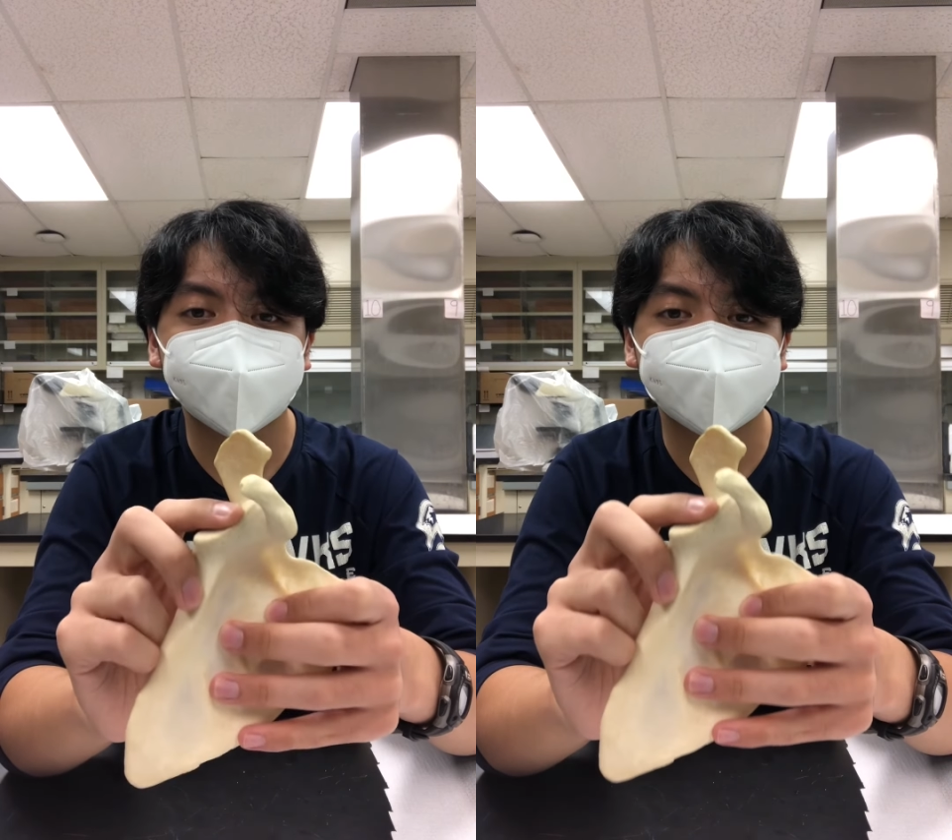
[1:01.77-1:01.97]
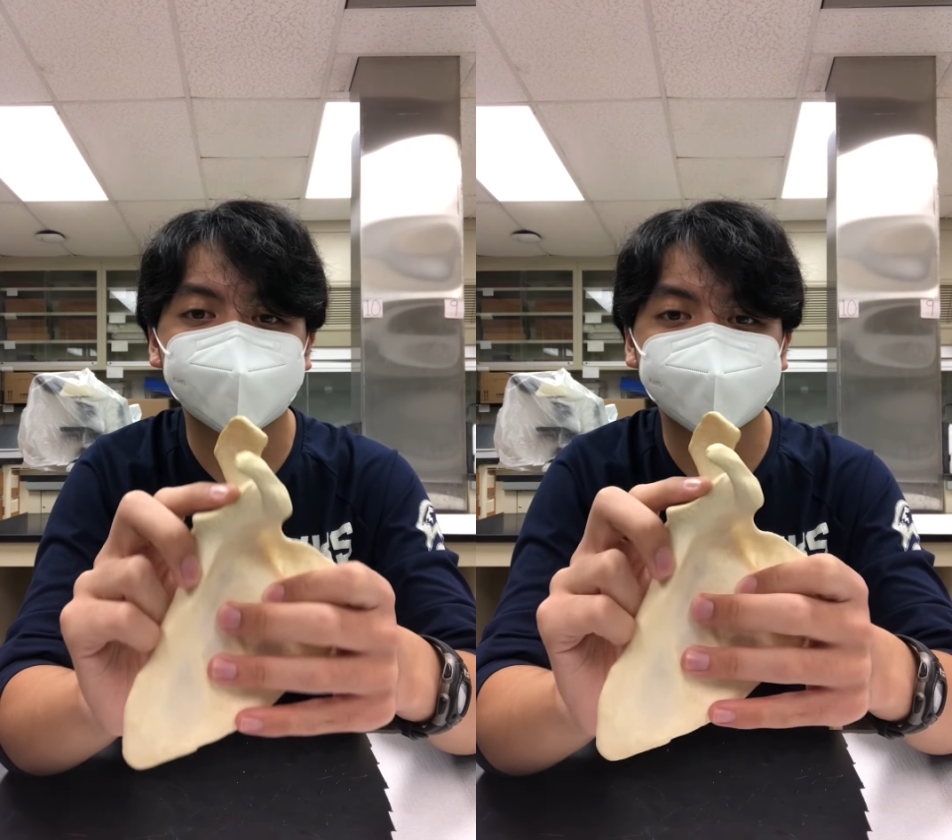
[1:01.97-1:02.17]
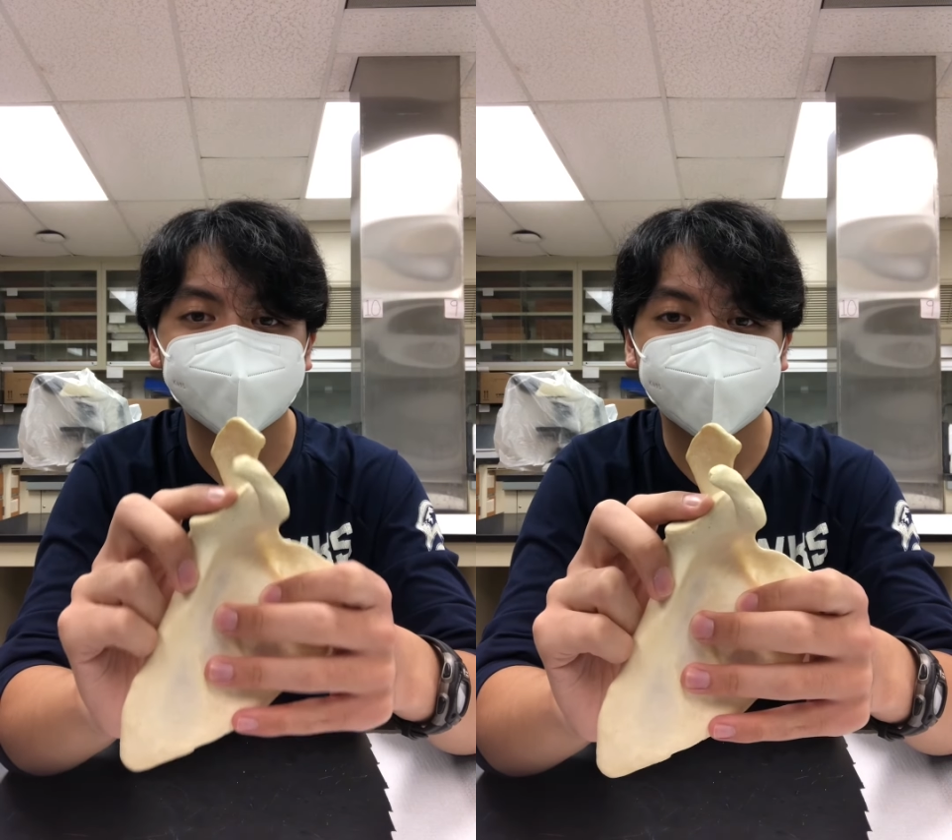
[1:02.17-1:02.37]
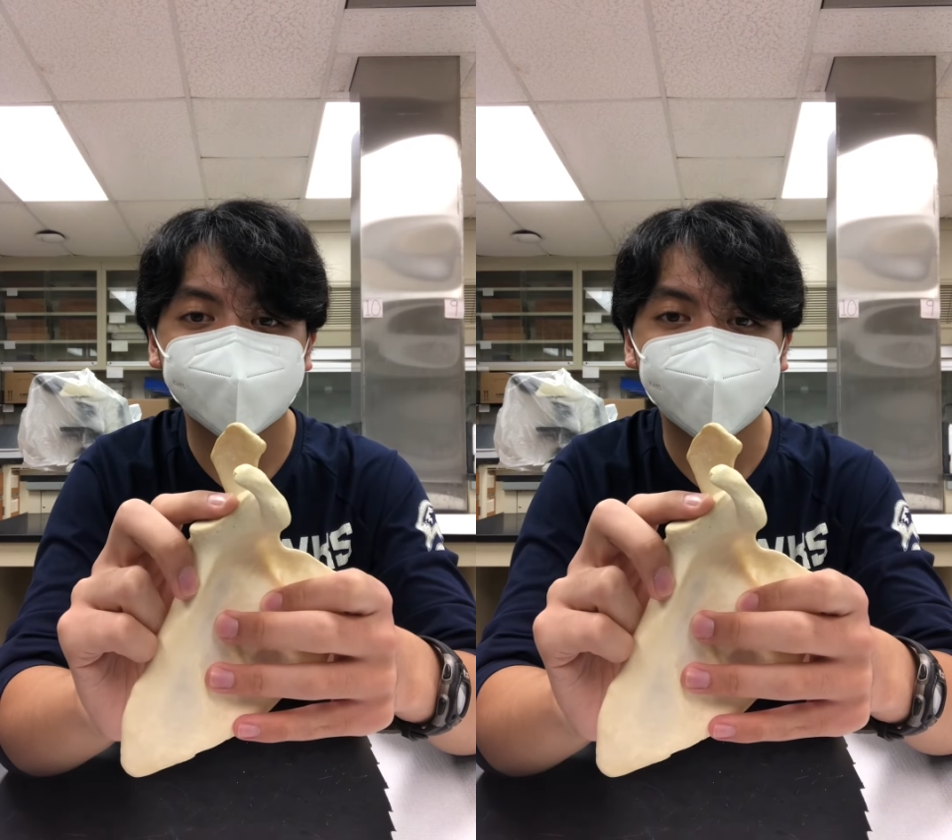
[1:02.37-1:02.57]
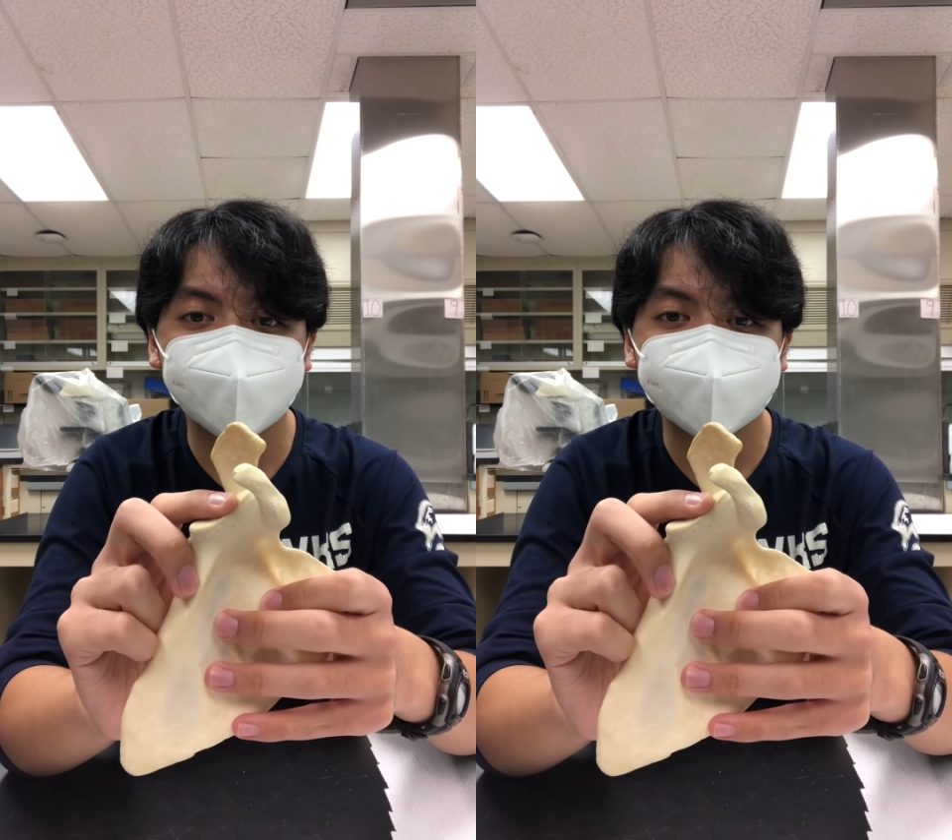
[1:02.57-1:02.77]
of
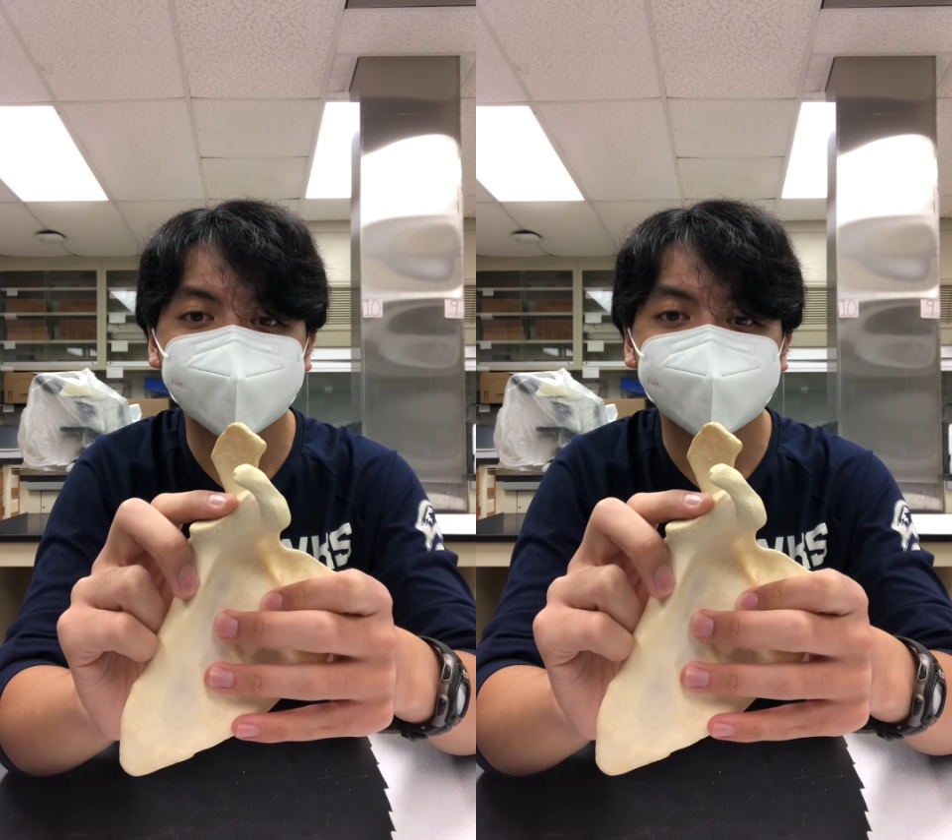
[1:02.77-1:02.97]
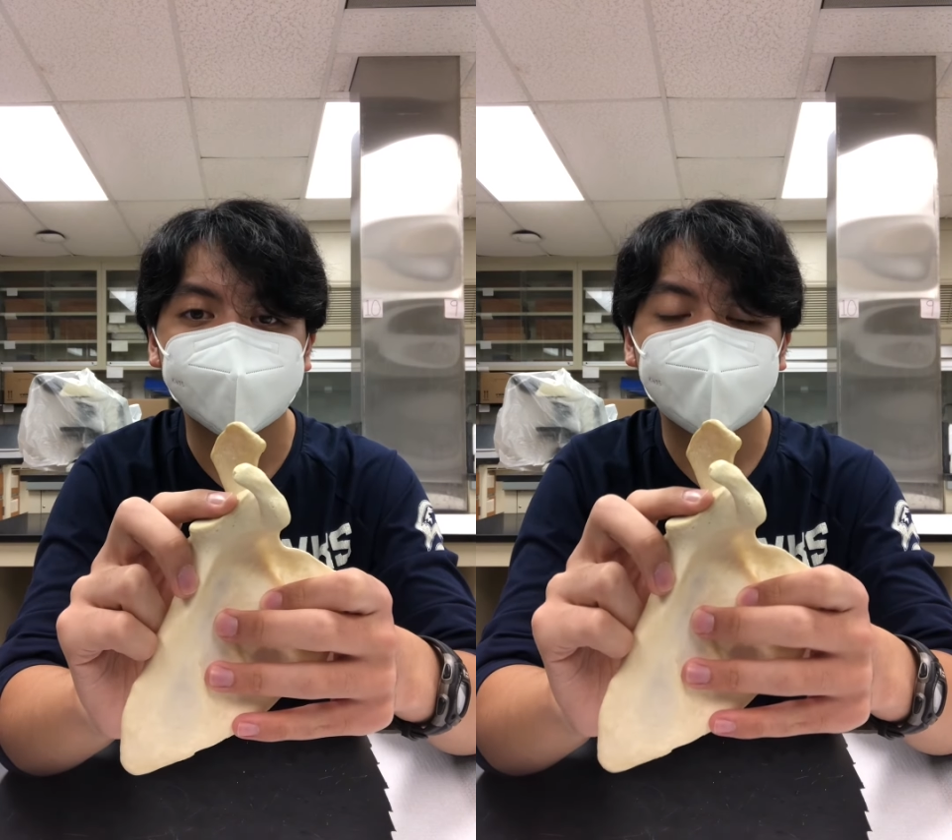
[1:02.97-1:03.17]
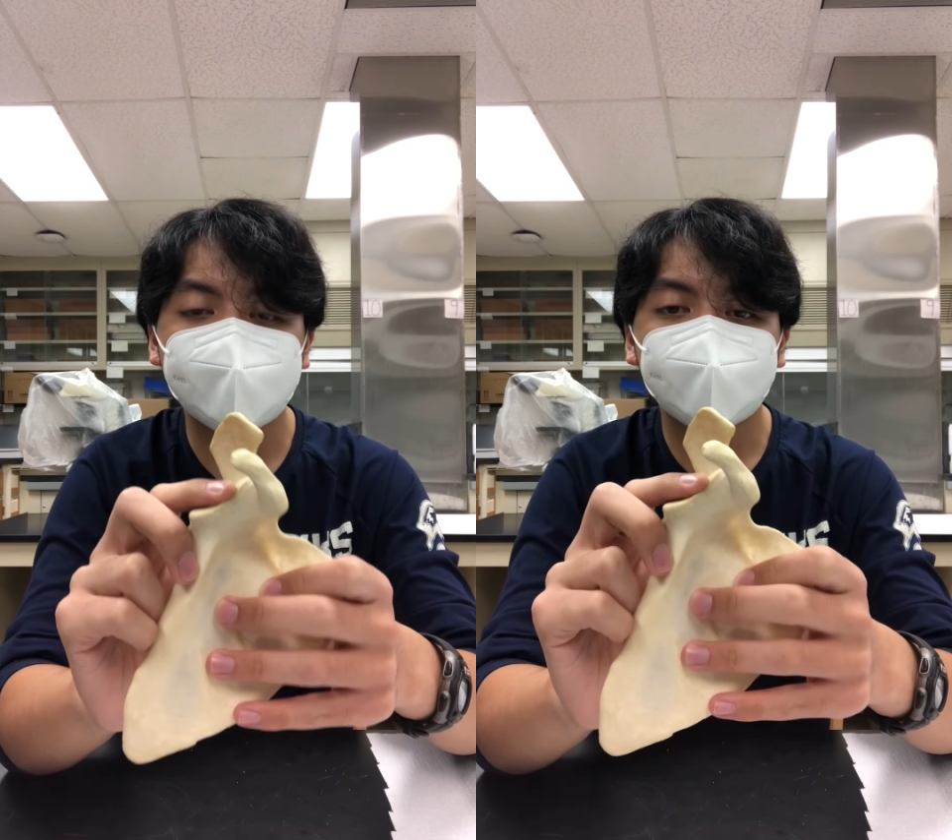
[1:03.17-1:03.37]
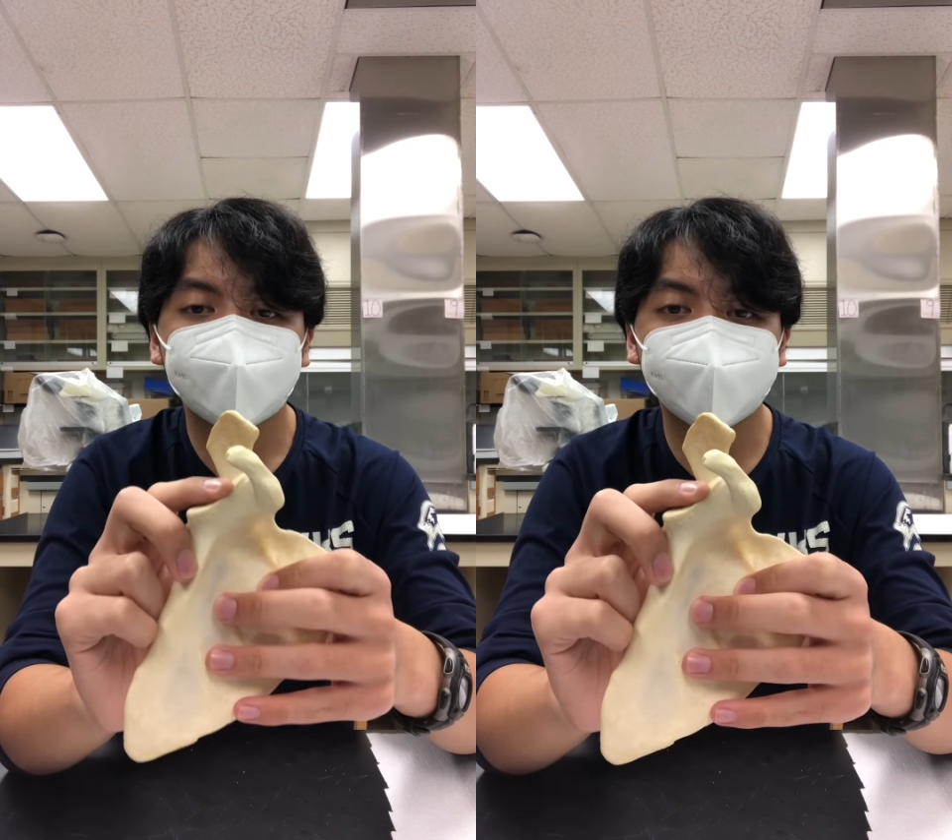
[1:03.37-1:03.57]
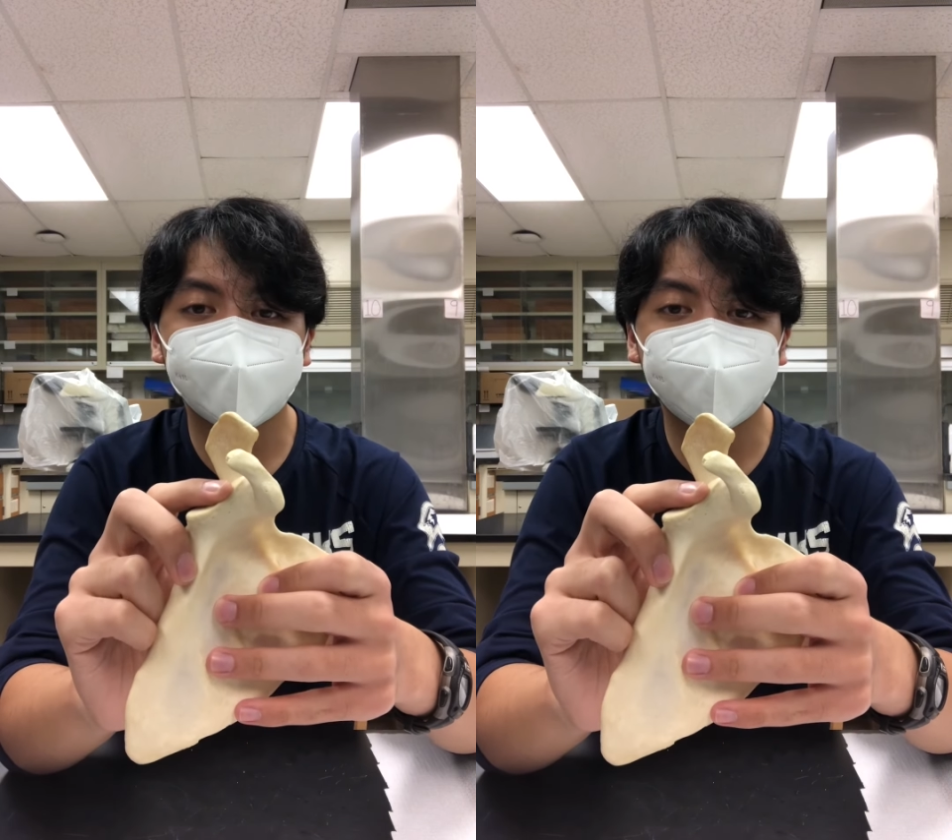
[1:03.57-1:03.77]
articulation with the